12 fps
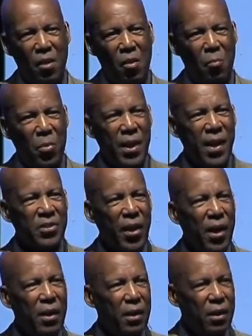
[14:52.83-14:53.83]
But as
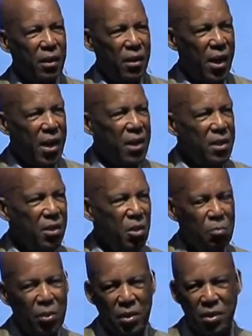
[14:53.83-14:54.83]
I gained the
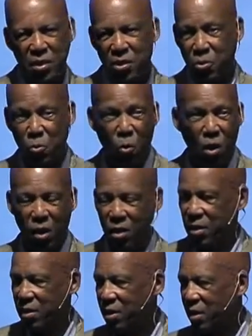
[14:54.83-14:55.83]
ability to walk
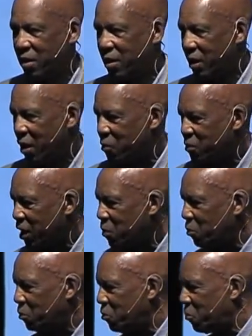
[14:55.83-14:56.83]
and was
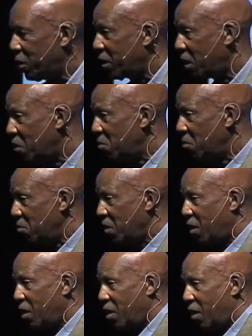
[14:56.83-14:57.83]
able to become
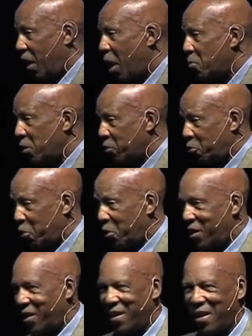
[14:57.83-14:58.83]

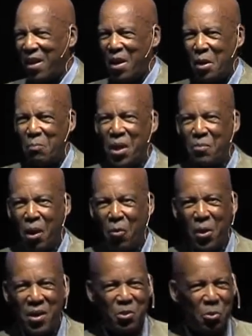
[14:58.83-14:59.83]
ambulatory, made my
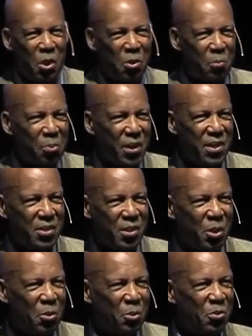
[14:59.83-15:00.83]
way into other places,
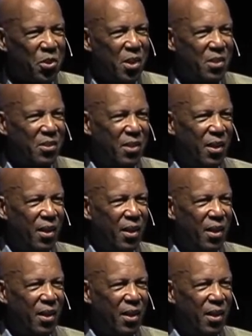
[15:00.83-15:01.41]
other states.